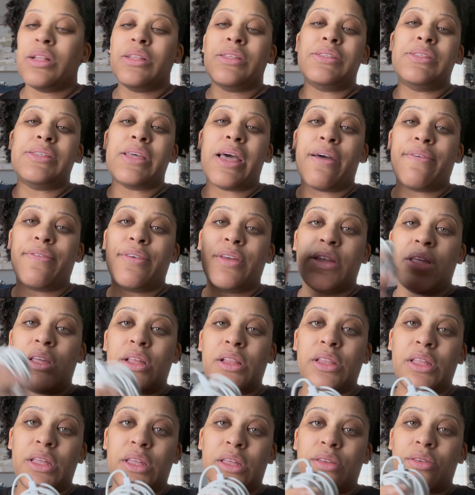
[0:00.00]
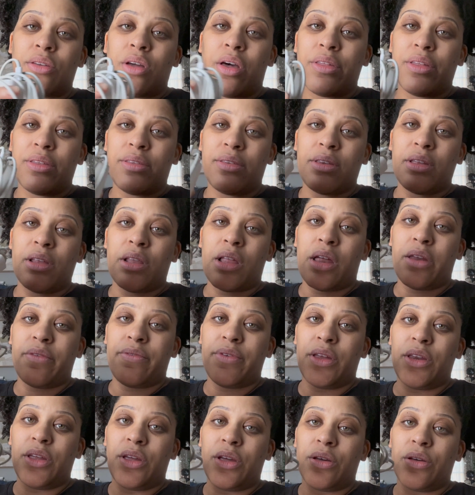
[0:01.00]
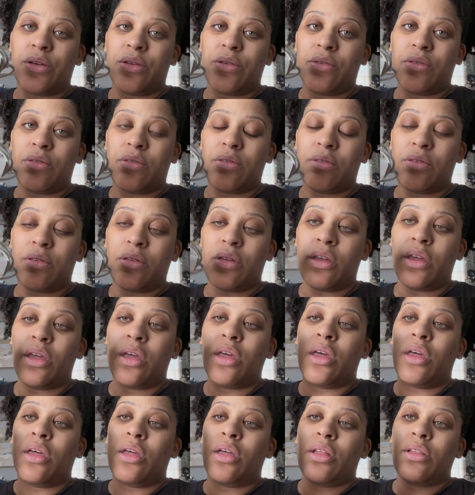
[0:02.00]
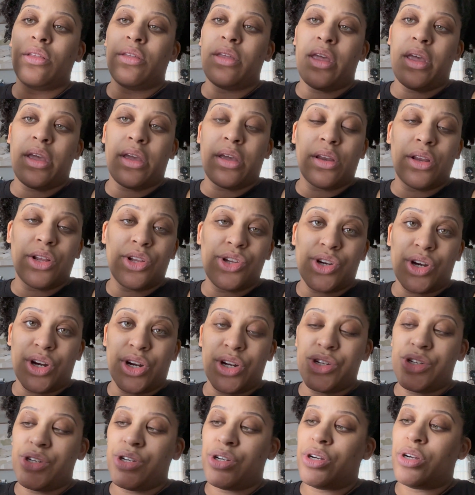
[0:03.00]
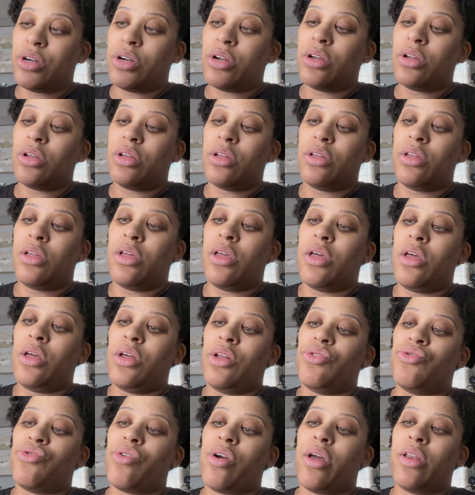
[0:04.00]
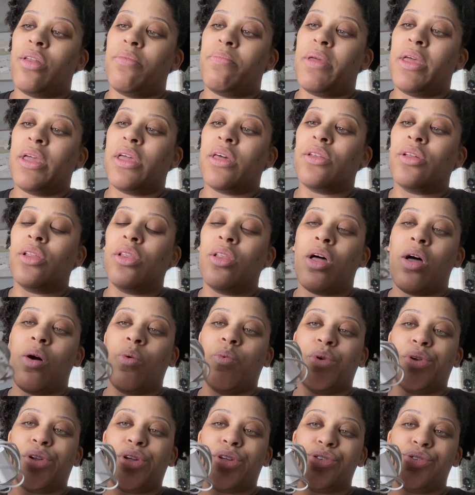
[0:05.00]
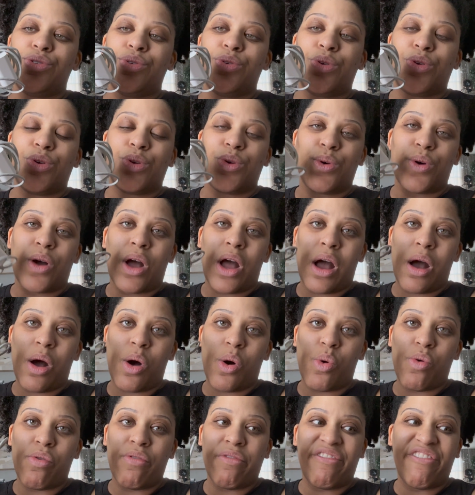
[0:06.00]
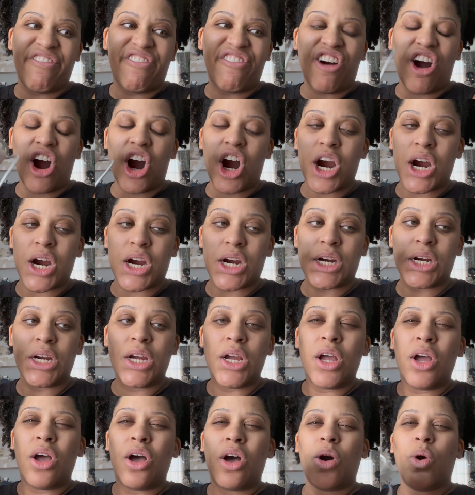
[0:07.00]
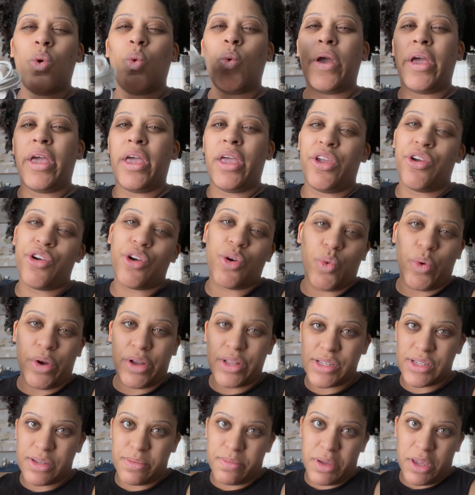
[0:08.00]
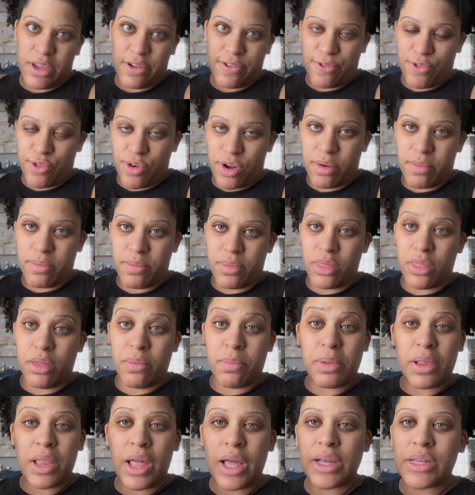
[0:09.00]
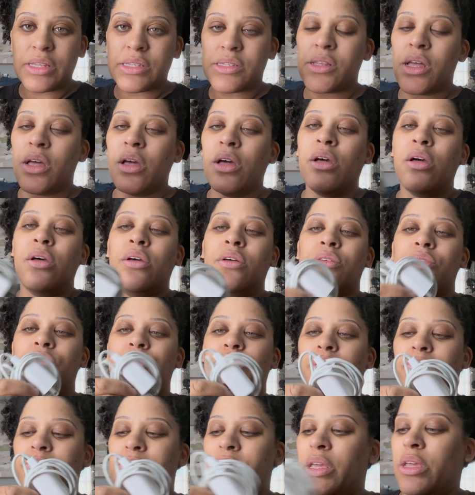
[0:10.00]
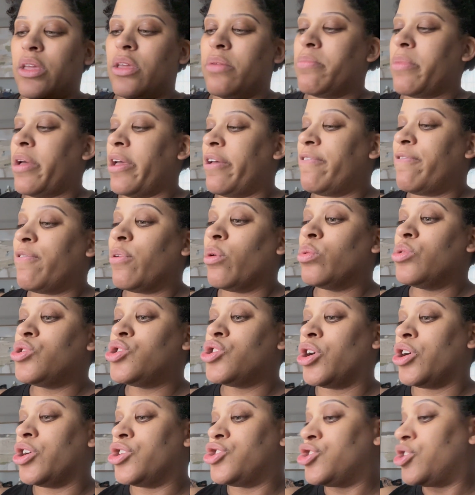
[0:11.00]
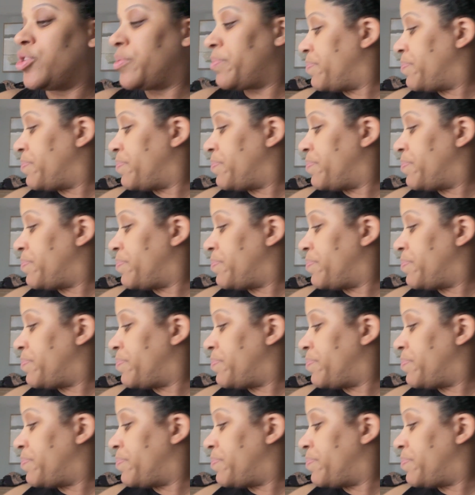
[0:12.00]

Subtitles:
Definitely saw this in a lot of videos. Taking a charger. Try to make it a long one because you don't know how far away you're going to be from the plugs. So I'm taking my phone charger.